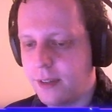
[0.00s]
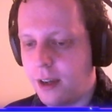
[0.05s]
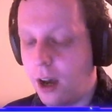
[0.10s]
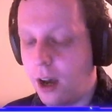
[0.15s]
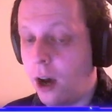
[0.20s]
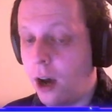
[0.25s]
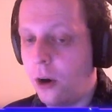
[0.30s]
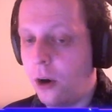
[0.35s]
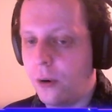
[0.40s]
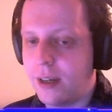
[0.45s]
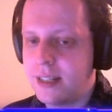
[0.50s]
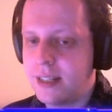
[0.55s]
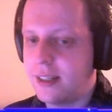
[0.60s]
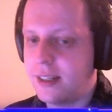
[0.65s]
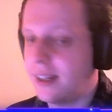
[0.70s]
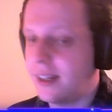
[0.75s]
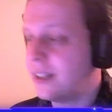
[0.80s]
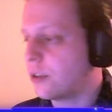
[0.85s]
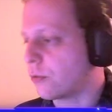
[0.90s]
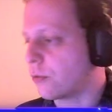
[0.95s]
Oh,
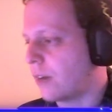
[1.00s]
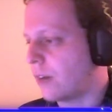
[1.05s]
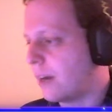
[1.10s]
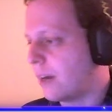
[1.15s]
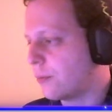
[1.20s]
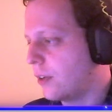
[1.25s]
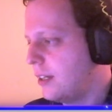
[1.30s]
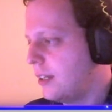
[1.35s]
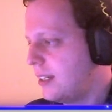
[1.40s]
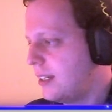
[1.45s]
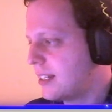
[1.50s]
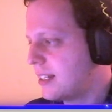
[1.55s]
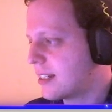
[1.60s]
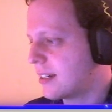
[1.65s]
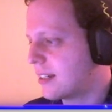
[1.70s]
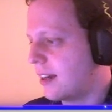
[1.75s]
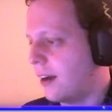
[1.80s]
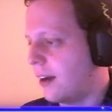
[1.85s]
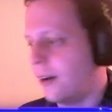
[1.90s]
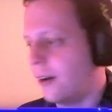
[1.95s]
it's a reference?
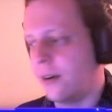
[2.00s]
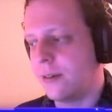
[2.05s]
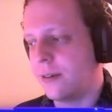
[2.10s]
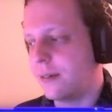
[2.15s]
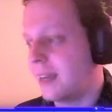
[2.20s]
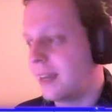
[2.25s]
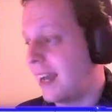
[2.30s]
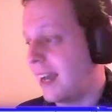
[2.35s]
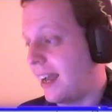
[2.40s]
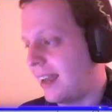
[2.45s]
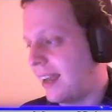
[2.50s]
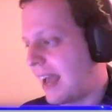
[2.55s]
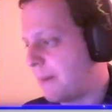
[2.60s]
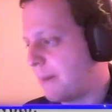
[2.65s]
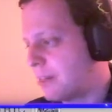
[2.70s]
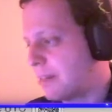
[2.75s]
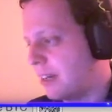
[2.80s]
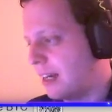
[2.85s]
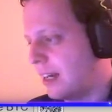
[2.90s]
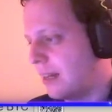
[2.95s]
Oh, yeah, I
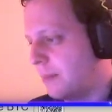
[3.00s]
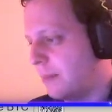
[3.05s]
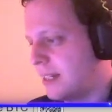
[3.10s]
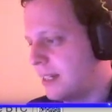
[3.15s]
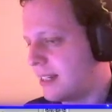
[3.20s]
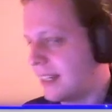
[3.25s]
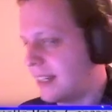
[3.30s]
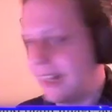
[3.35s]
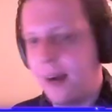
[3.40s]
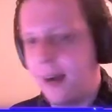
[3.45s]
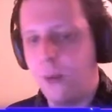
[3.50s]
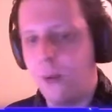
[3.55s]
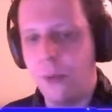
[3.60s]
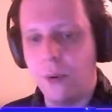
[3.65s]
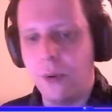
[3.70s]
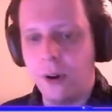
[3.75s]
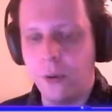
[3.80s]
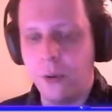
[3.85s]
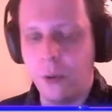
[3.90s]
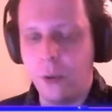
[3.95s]
absolutely missed it. That
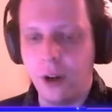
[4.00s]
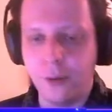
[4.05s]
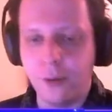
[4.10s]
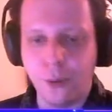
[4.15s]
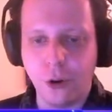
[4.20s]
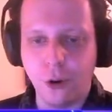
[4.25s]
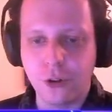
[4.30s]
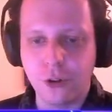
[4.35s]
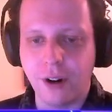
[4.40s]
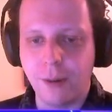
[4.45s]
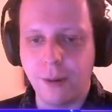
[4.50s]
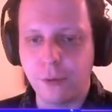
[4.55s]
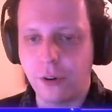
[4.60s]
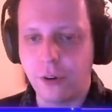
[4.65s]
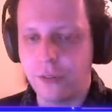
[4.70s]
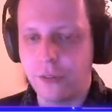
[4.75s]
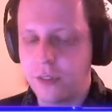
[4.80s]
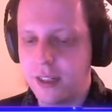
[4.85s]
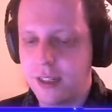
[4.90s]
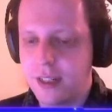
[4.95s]
a World of Warcraft
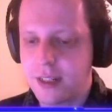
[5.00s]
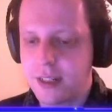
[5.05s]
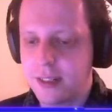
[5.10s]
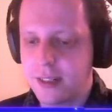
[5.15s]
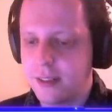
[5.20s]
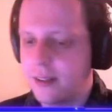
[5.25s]
reference?